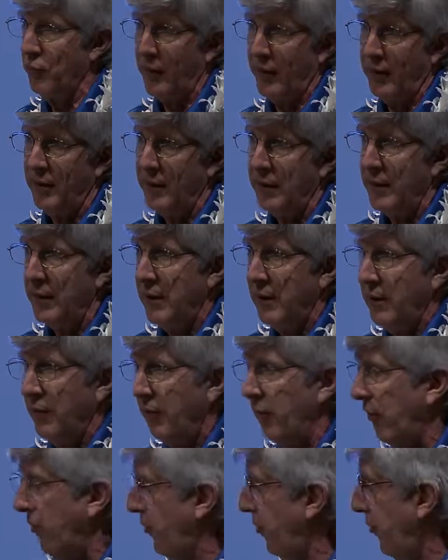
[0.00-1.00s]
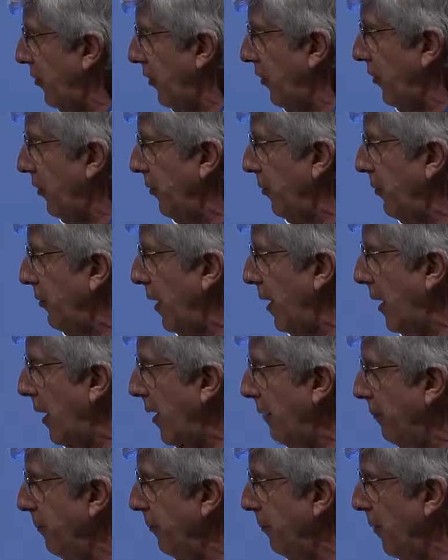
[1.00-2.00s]
what
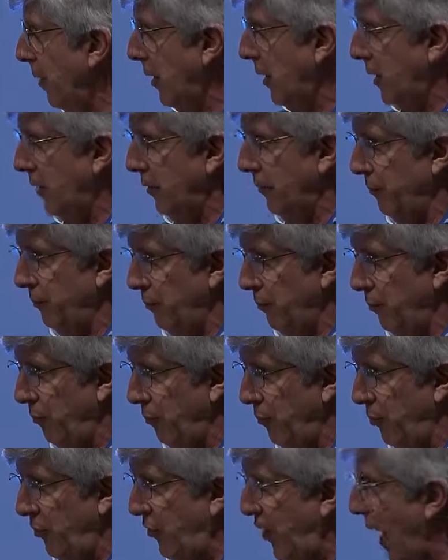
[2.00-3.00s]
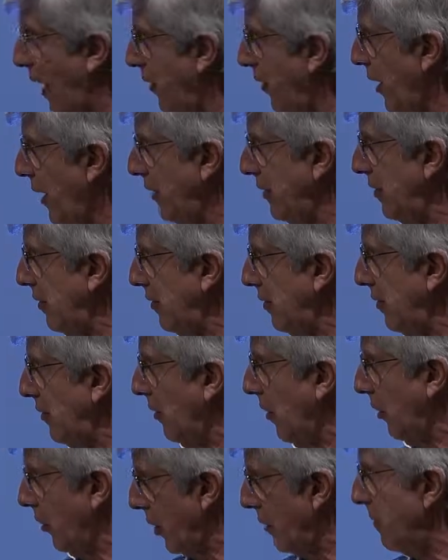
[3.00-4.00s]
the satellites
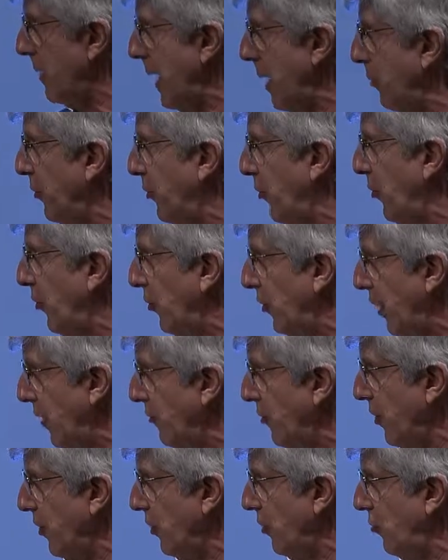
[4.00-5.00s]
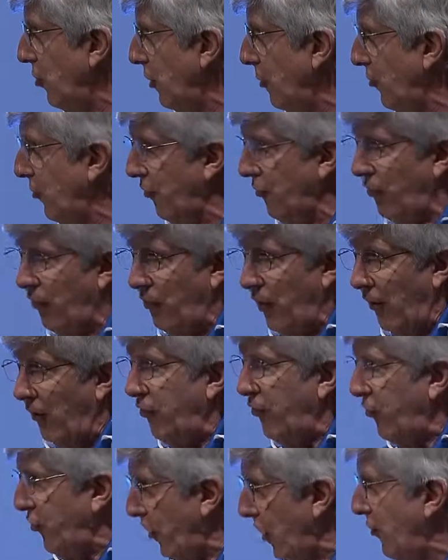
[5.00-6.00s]
are going to be able to deliver in terms
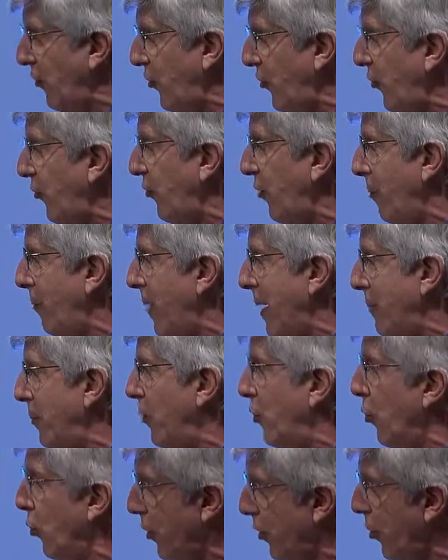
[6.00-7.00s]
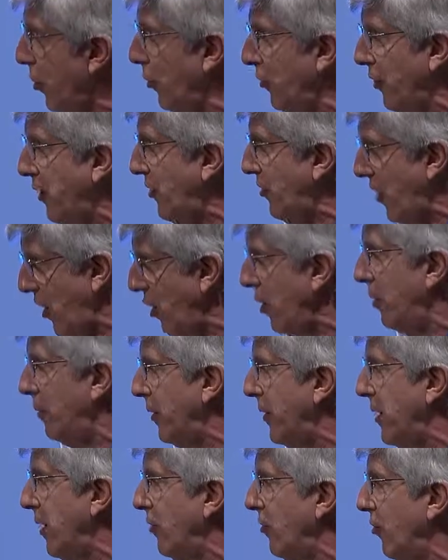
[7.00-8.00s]
of services to people who are currently
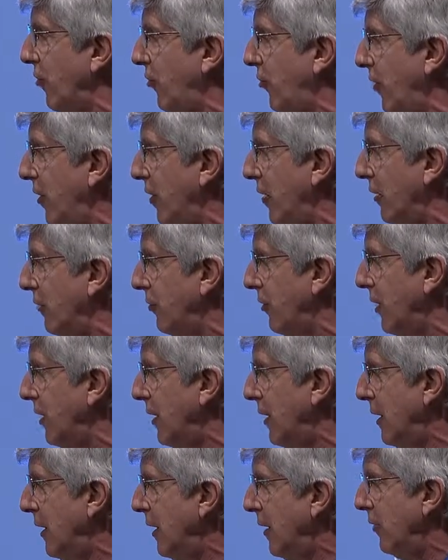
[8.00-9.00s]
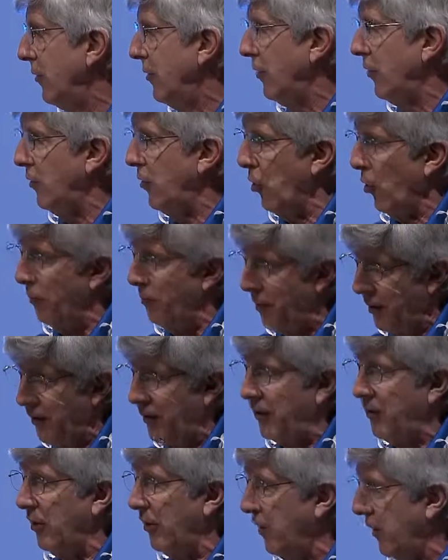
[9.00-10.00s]
terribly underserved. Your
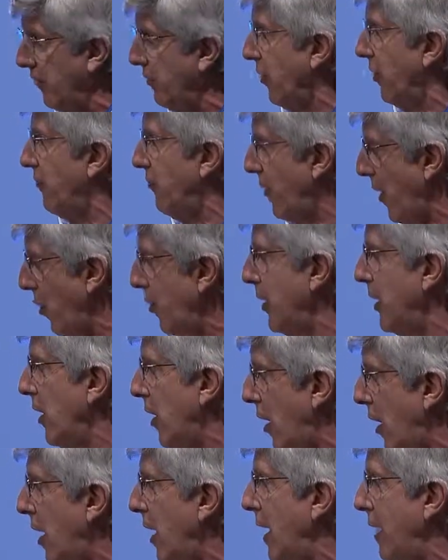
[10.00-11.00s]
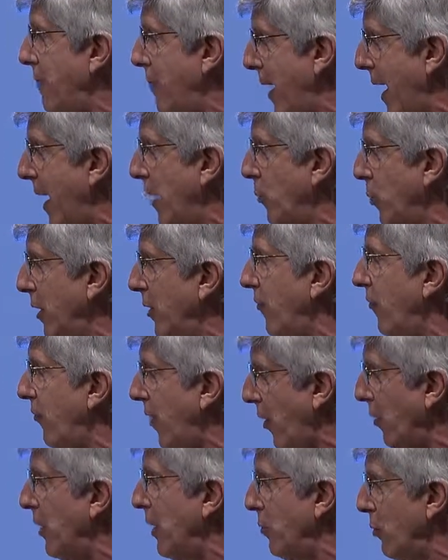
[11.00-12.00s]
ability to deliver very high bandwidth,
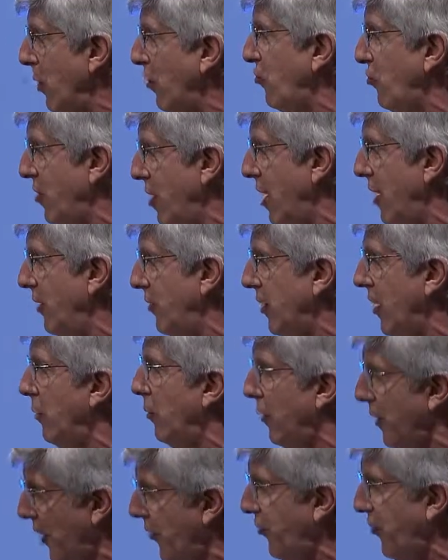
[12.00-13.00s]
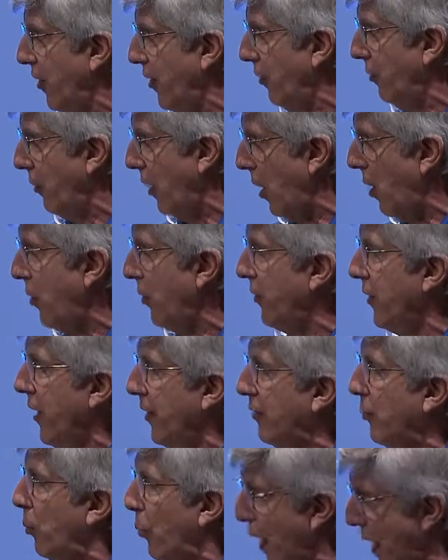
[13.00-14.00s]
very rich content, well, that's going to grow, and
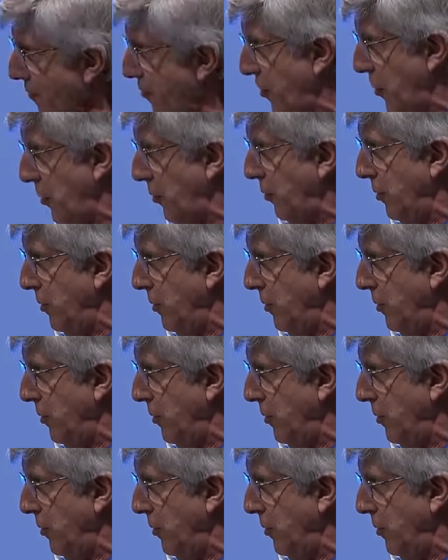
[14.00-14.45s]
that's revenue.